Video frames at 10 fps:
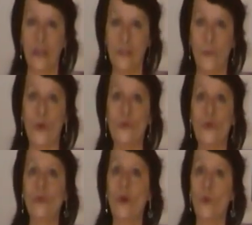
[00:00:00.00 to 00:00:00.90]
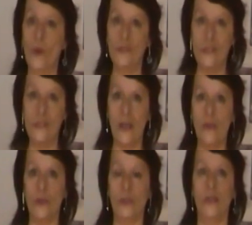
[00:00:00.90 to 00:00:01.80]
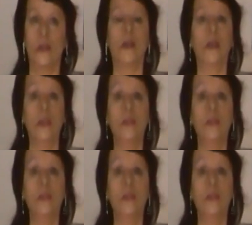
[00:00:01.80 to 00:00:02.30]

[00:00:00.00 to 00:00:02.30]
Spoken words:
the Higgs boson was discovered.